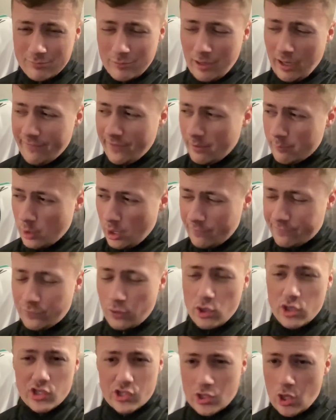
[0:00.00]
I think when I
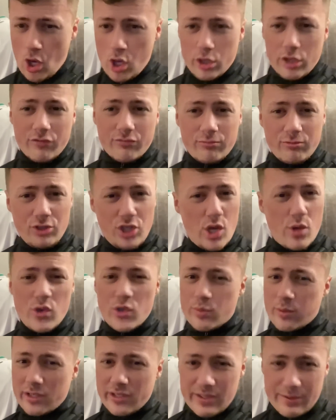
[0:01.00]
first heard the news
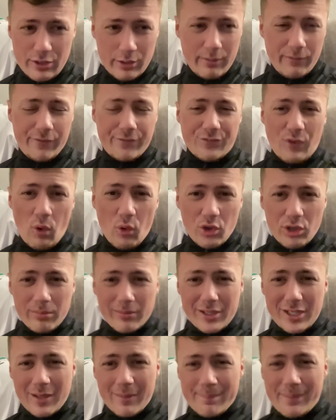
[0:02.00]
where he's going to be £40
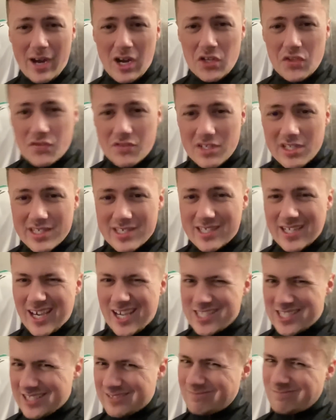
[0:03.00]
million for this guy, I
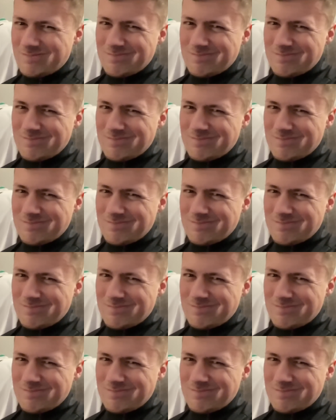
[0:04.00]
was like,